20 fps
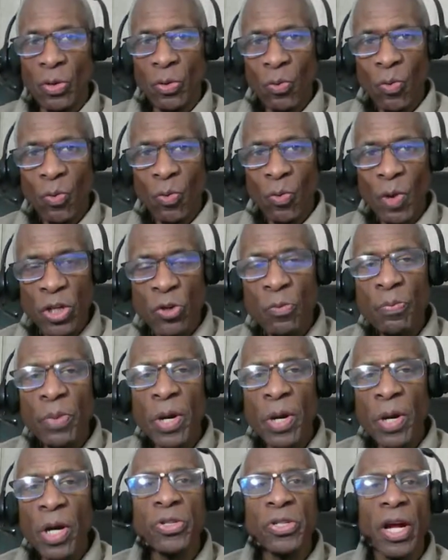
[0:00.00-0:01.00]
what you
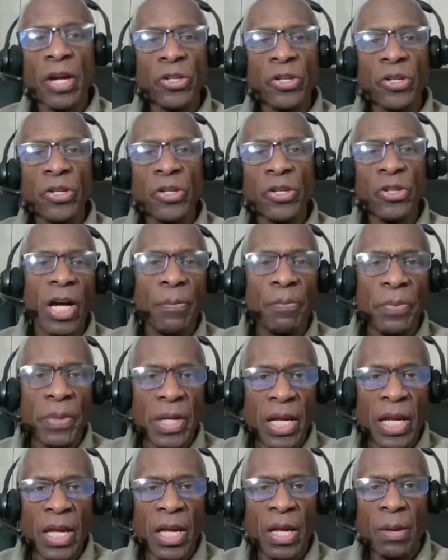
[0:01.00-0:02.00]
post on your
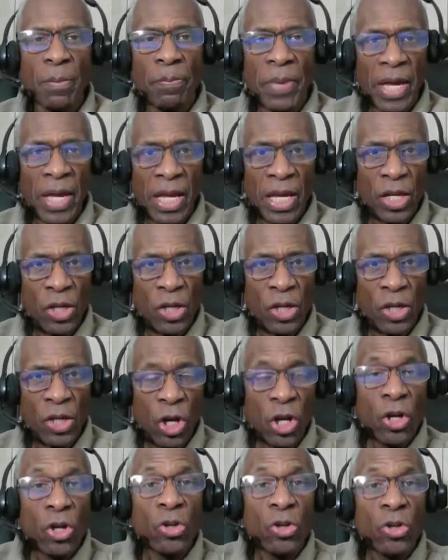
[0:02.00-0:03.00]
company page
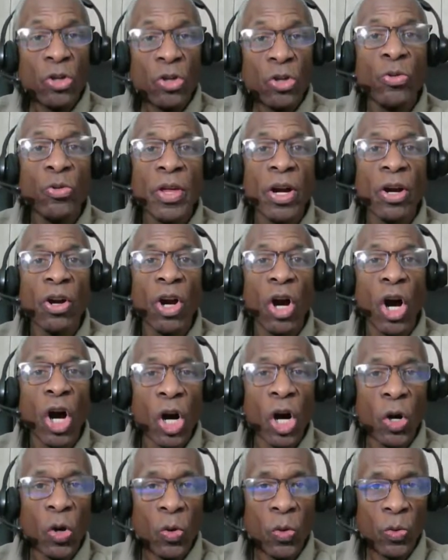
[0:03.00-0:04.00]
to their
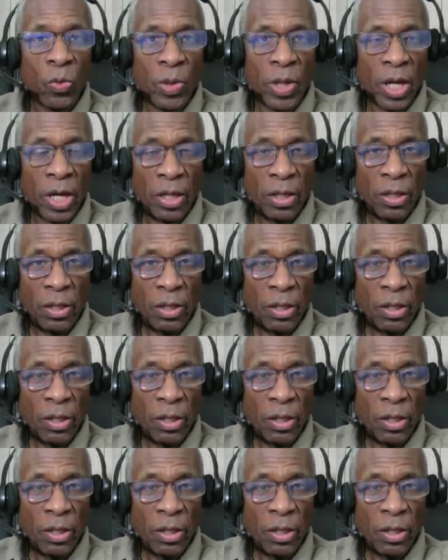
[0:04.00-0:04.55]
own